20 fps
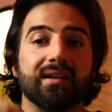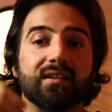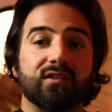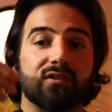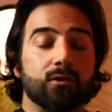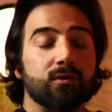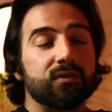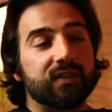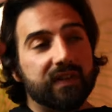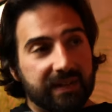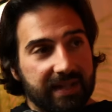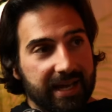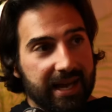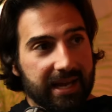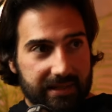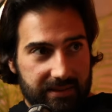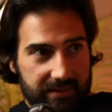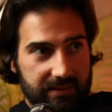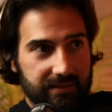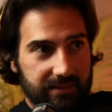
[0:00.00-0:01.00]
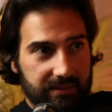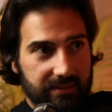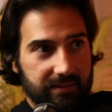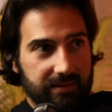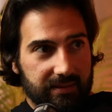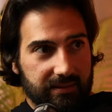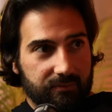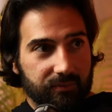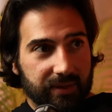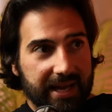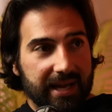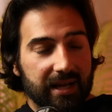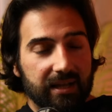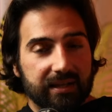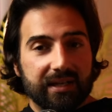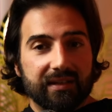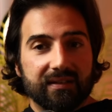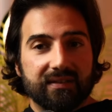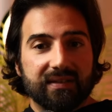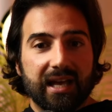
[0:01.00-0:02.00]
is using that
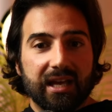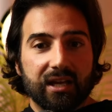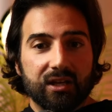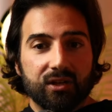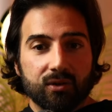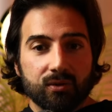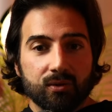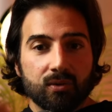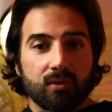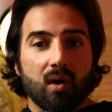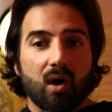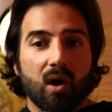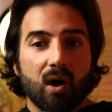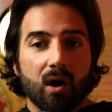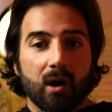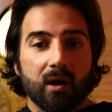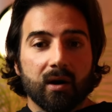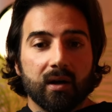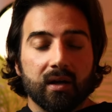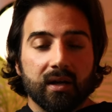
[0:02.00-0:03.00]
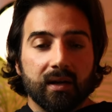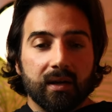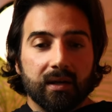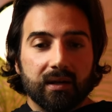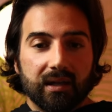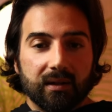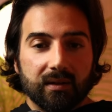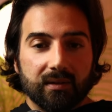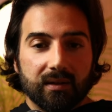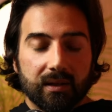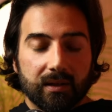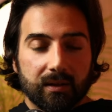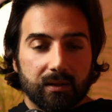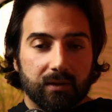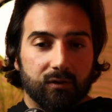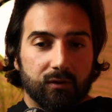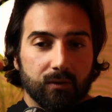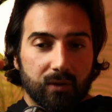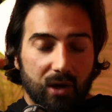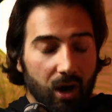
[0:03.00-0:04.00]
reality. He's saying, You are
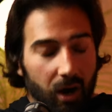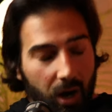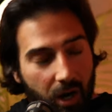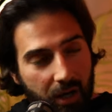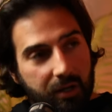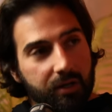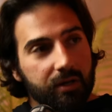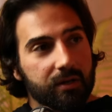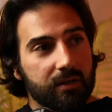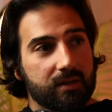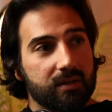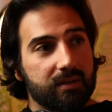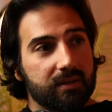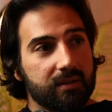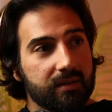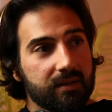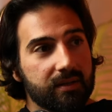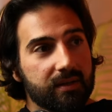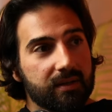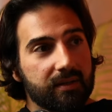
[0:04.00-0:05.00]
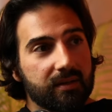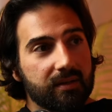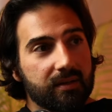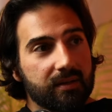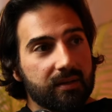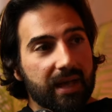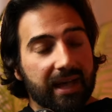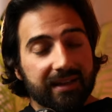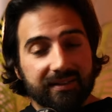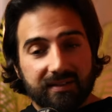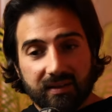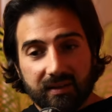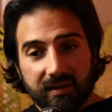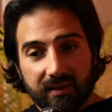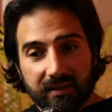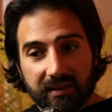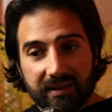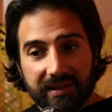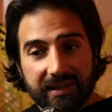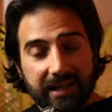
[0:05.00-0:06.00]
to conquer and
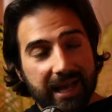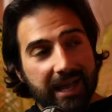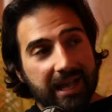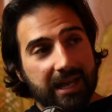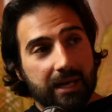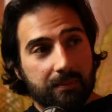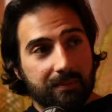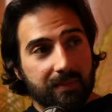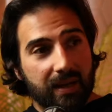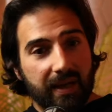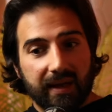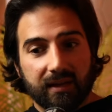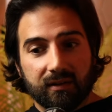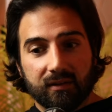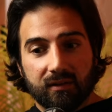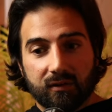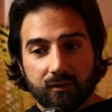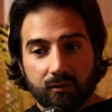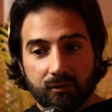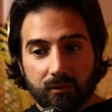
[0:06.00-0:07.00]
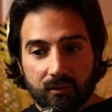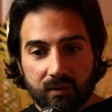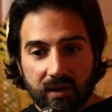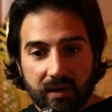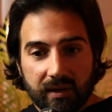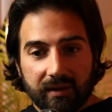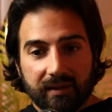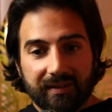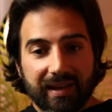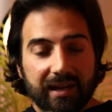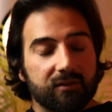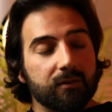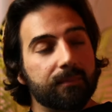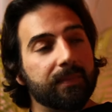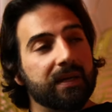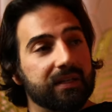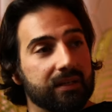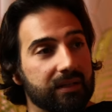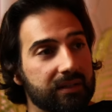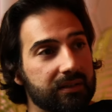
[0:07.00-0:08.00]
to name and to take
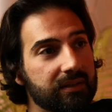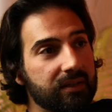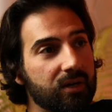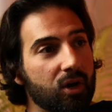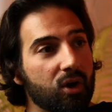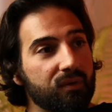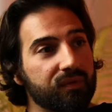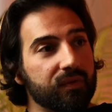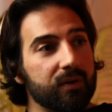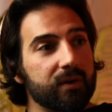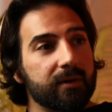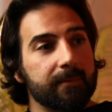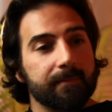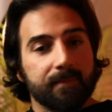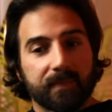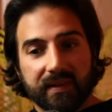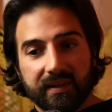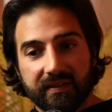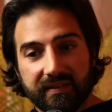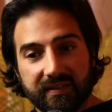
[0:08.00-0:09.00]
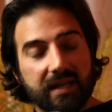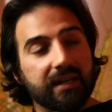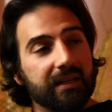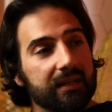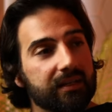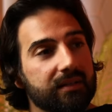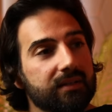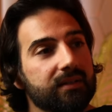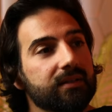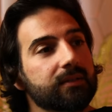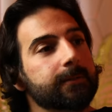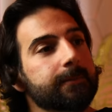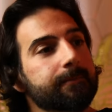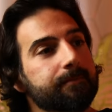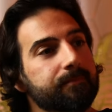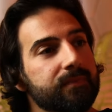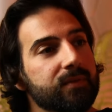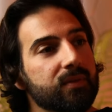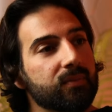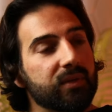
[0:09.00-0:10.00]
dominion over sin,
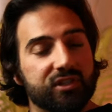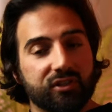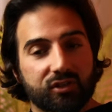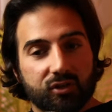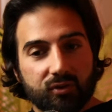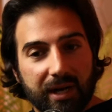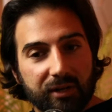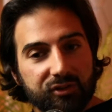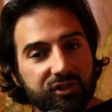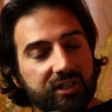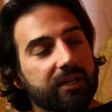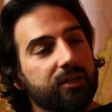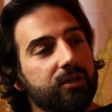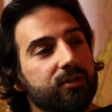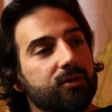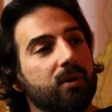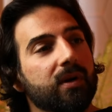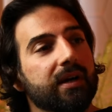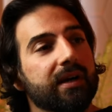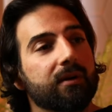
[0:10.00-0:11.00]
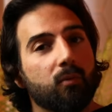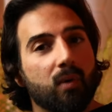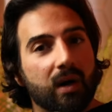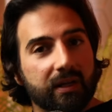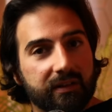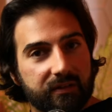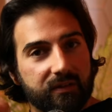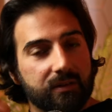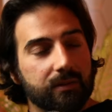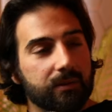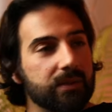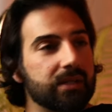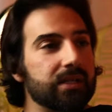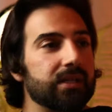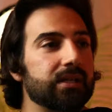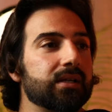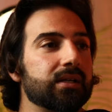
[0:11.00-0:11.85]
which is crouching at your door. It wants you.